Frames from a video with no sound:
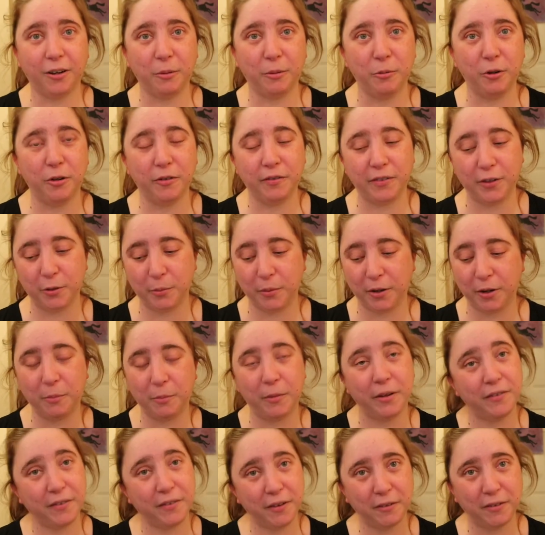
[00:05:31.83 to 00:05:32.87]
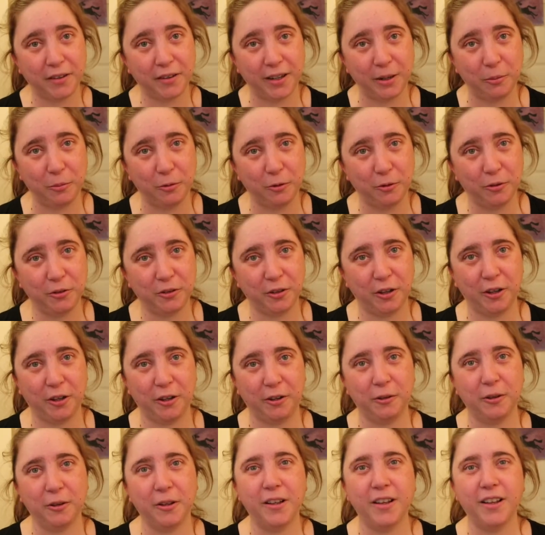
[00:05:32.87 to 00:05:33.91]
I'm not filming on my phone anymore,
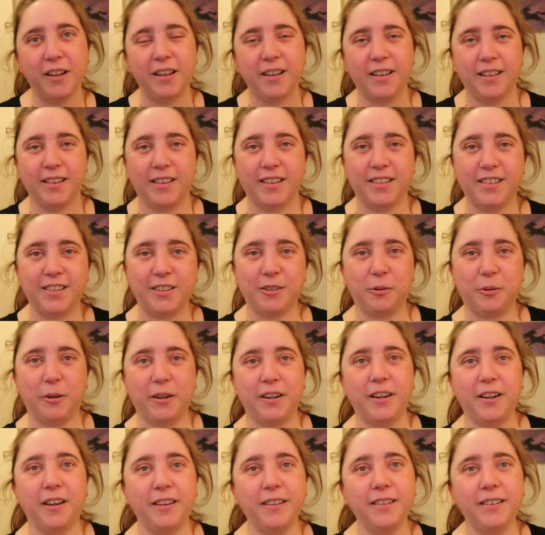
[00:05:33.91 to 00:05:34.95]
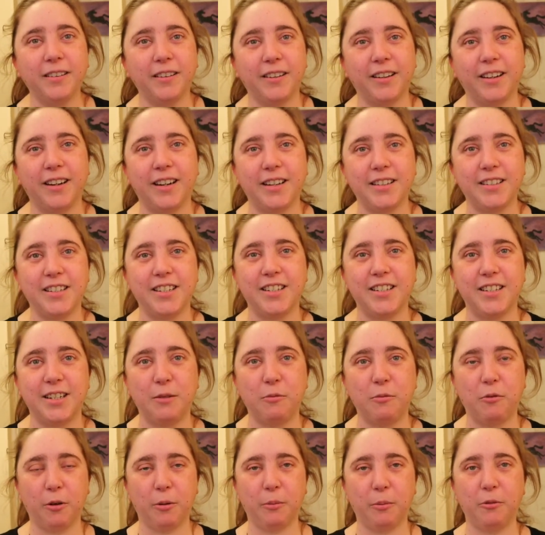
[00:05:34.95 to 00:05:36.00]
so this is quite nice. I can actually see
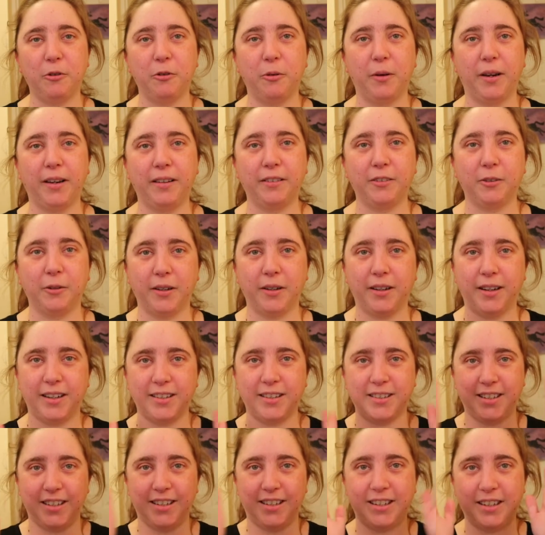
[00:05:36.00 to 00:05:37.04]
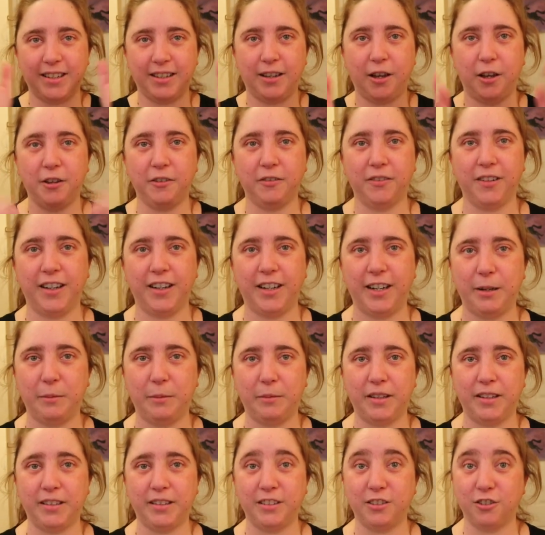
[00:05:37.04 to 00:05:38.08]
what I'm doing, so I can actually hopefully keep
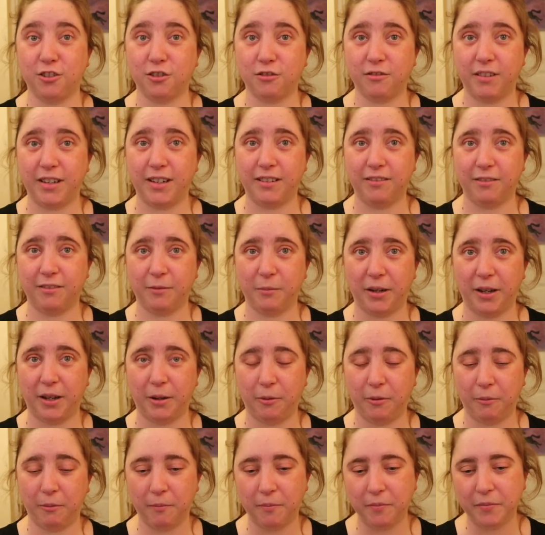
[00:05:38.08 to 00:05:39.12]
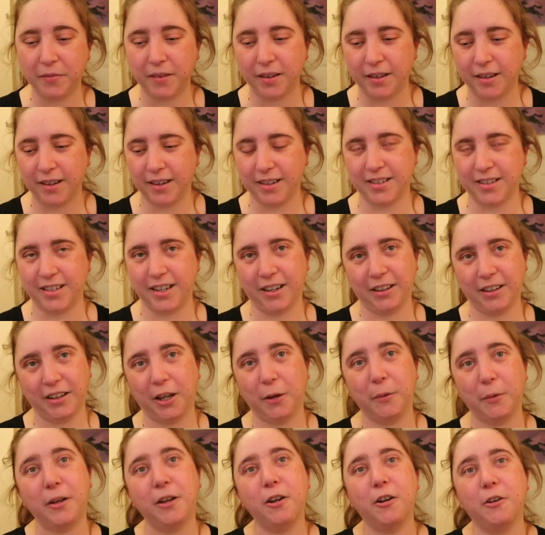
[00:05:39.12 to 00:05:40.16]
things on screen from now on instead of
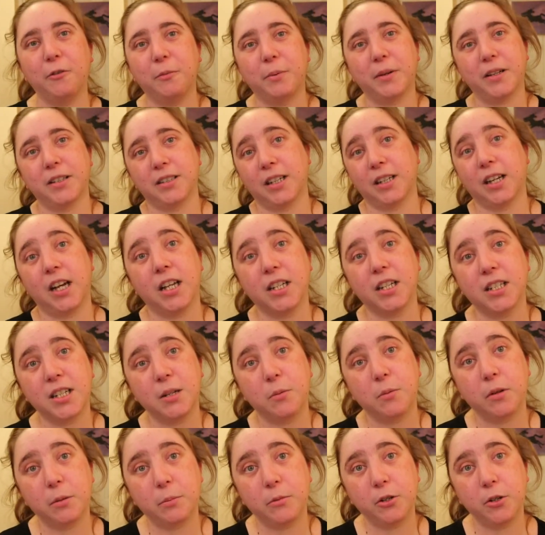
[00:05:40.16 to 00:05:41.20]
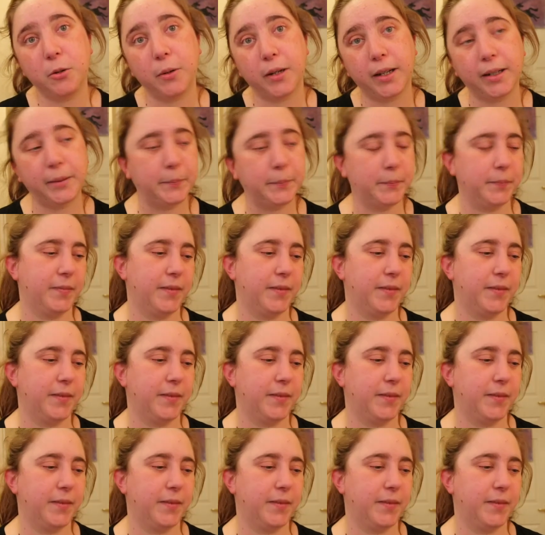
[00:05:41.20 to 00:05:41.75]
going off because I can't see what I'm doing.